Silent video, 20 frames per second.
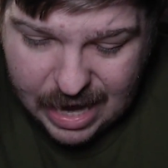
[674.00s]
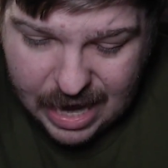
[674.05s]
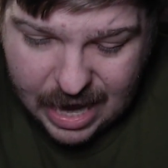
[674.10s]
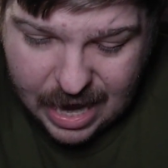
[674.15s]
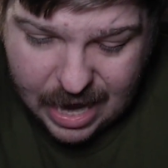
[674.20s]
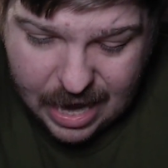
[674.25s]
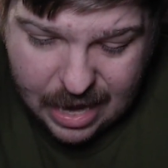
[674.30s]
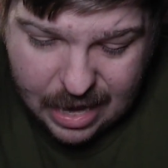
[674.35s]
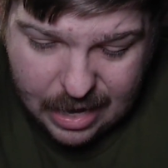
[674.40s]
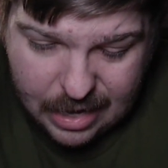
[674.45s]

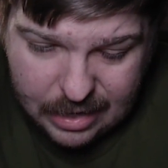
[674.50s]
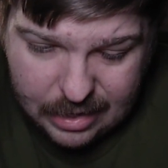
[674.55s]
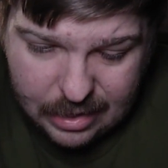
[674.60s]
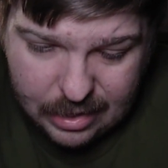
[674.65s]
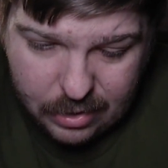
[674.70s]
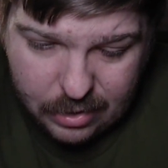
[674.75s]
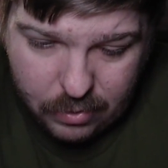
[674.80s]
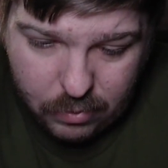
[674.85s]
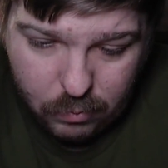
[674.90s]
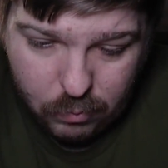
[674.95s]

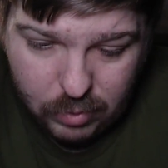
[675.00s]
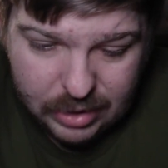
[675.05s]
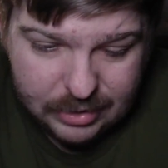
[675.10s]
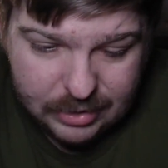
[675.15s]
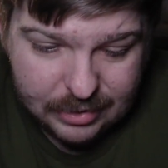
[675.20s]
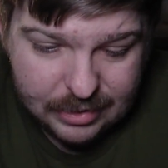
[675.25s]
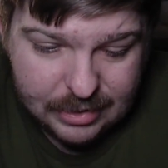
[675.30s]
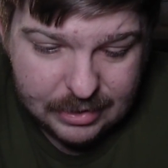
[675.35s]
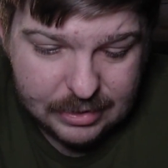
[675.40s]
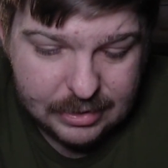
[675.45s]
And
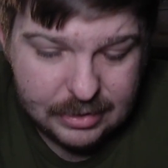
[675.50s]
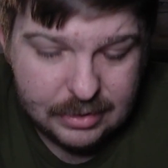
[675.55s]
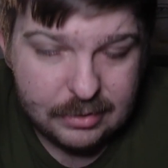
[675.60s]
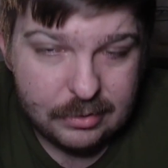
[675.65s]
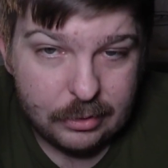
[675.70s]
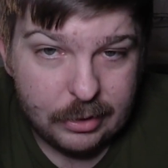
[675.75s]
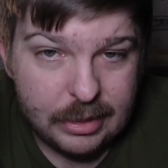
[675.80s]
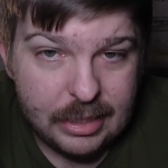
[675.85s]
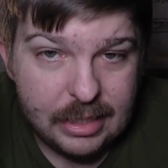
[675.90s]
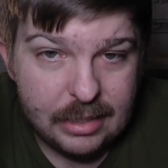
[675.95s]
what this
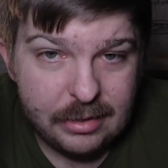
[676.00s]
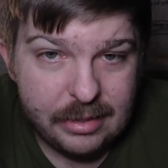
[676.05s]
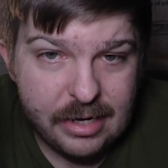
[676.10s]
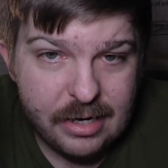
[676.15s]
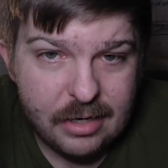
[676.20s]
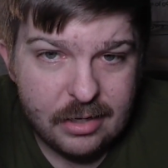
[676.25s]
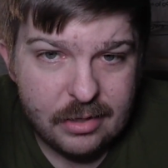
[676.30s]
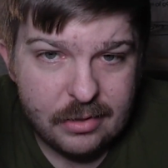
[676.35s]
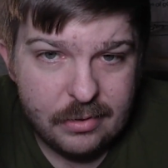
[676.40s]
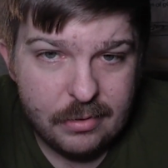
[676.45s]
is looking
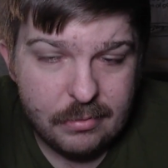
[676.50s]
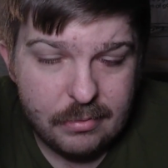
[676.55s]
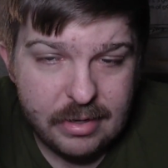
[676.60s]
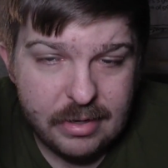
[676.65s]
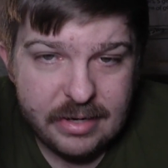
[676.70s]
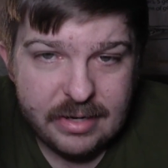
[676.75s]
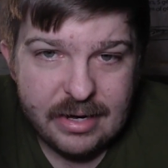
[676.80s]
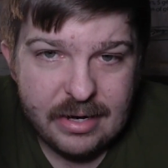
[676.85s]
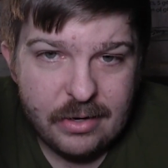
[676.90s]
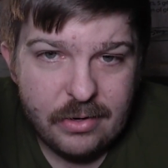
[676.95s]
like
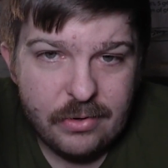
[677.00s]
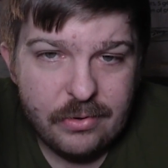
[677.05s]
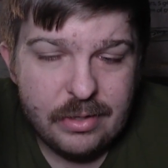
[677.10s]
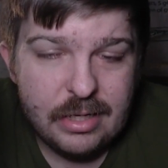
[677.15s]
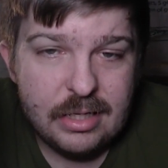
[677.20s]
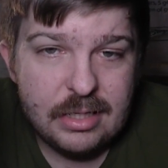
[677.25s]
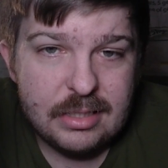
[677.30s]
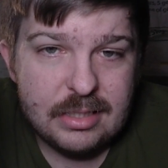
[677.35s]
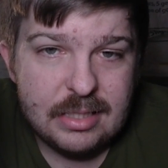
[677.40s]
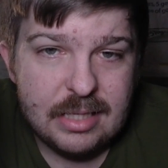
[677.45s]
right now
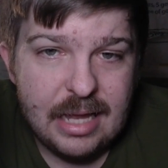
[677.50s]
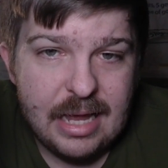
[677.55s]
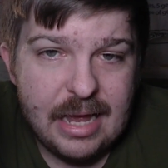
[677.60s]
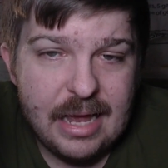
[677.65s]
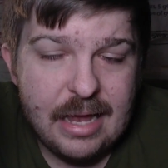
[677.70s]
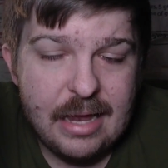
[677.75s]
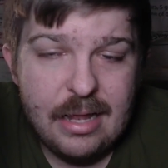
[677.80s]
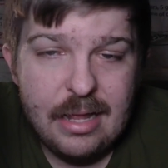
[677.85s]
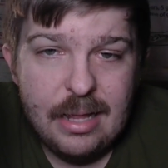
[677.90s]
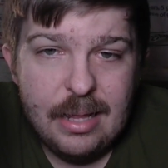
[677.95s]
is
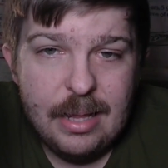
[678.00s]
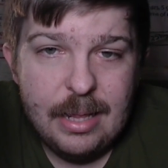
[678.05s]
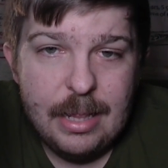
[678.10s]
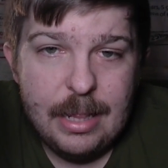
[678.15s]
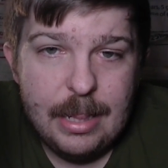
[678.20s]
that